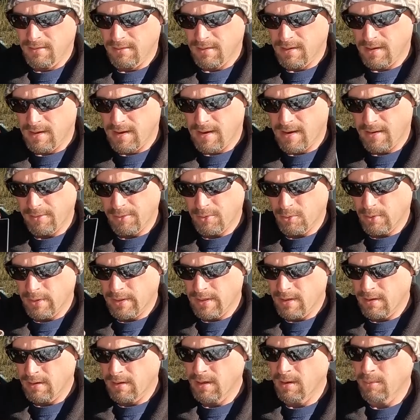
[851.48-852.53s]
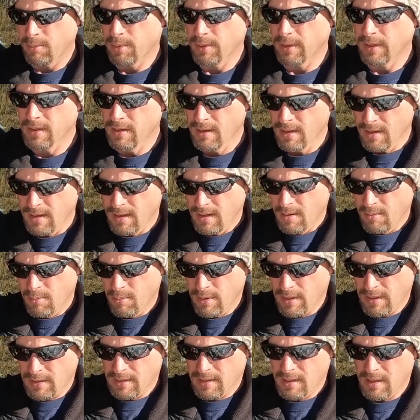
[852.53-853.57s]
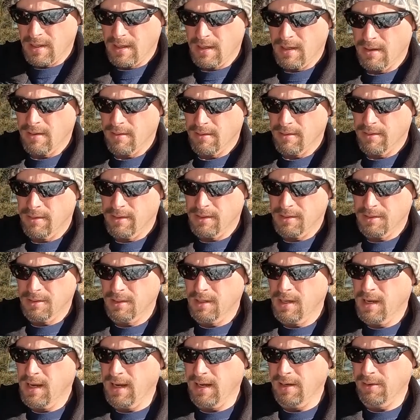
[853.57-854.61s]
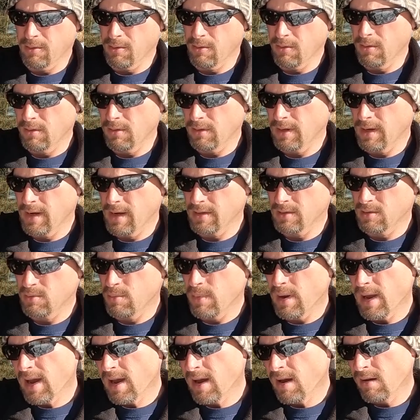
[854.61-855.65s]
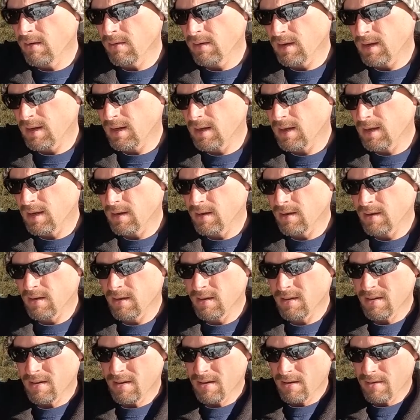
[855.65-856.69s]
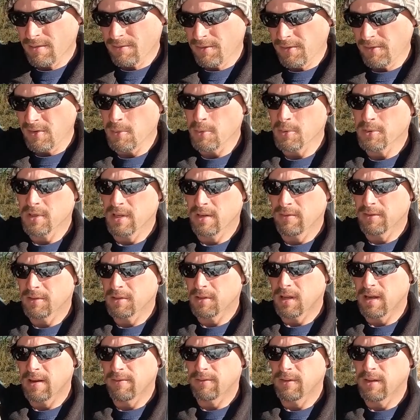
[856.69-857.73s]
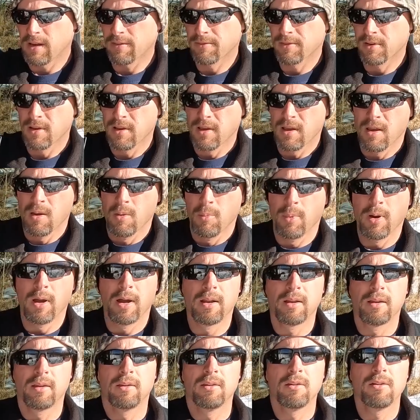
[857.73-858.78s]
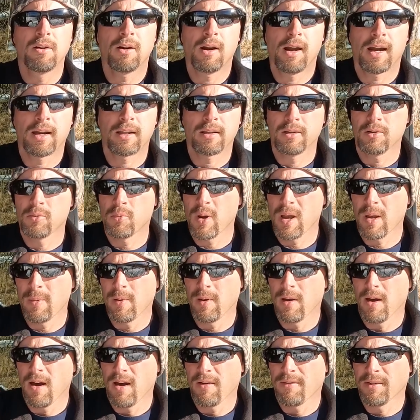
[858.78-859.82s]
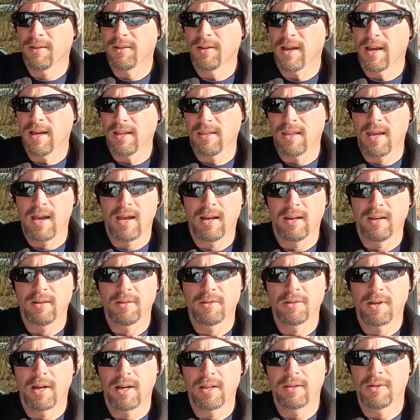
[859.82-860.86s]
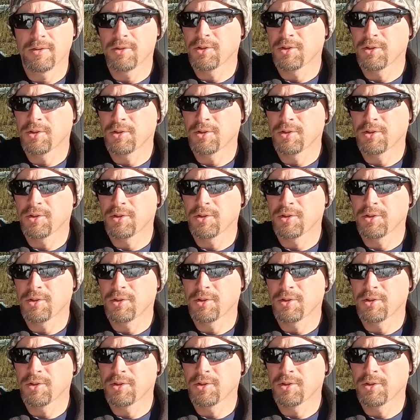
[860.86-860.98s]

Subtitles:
outdoor gear company. But this candle has about 50% of its life left. But you crack this baby off and light that inside the